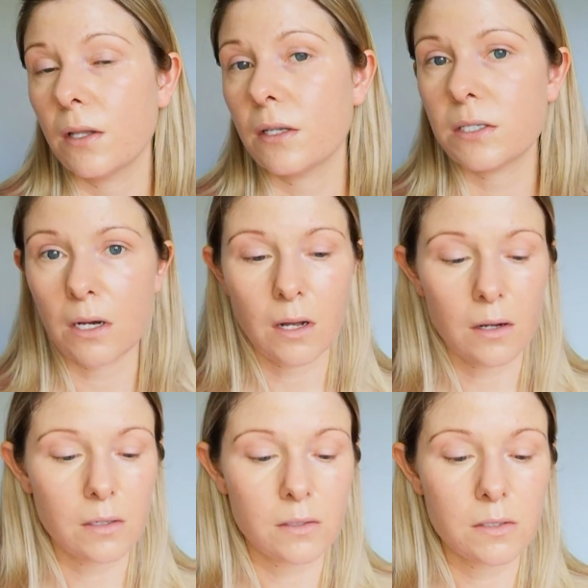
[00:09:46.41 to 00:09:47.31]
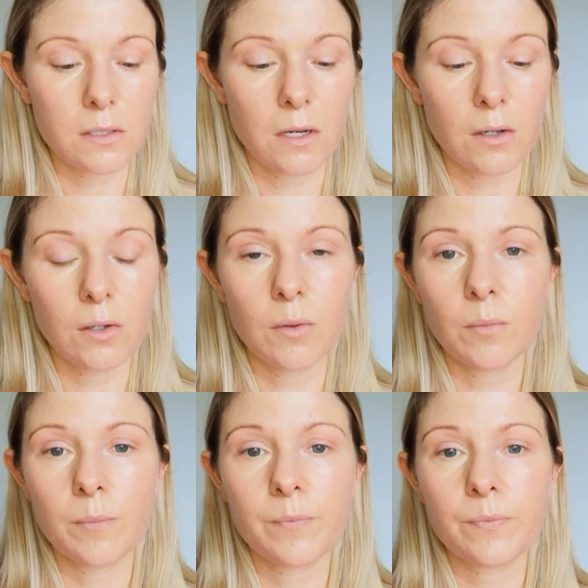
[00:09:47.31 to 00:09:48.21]
the dark
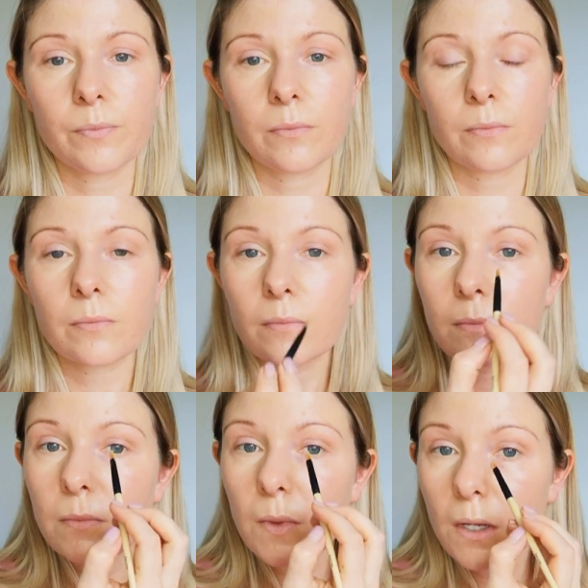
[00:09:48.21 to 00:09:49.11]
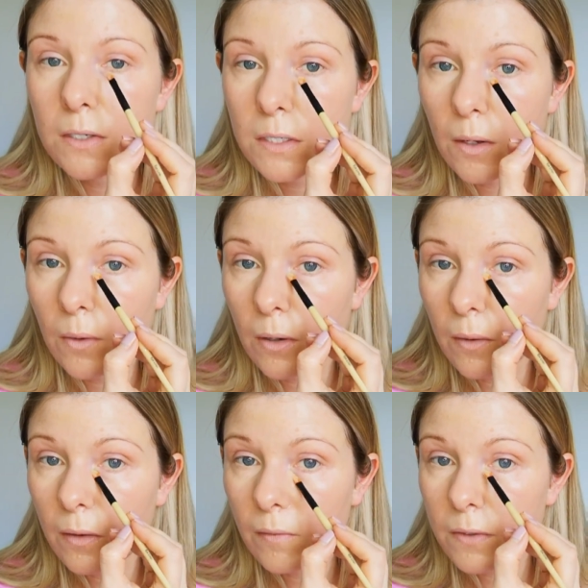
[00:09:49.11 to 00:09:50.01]
circle. So go
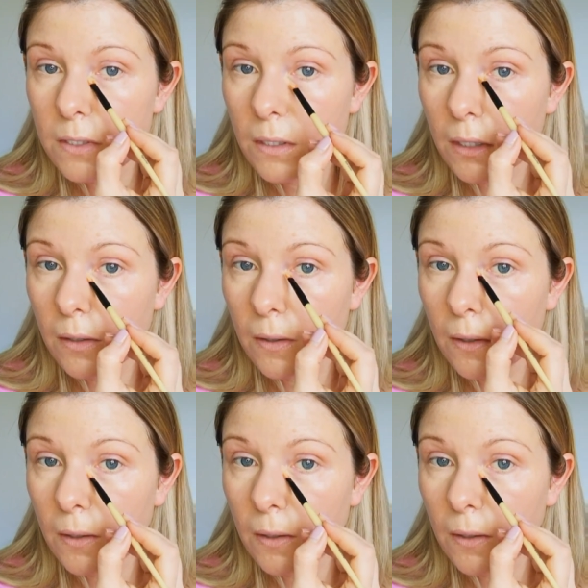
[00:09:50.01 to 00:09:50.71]
on the other side.